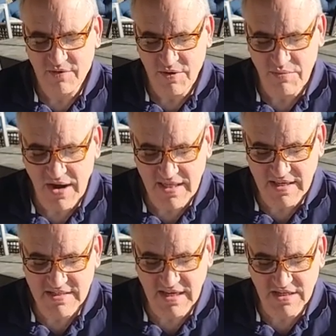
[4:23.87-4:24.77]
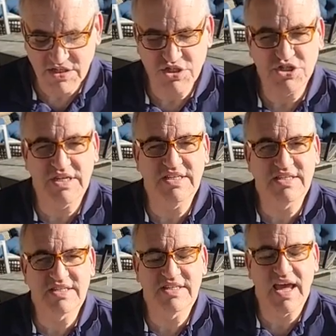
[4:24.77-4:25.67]
We pray these things in
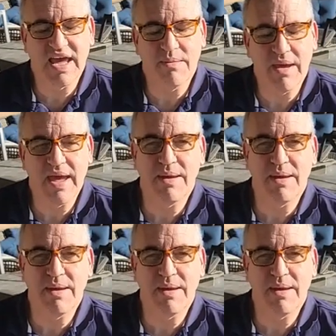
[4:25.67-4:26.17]
Jesus' name.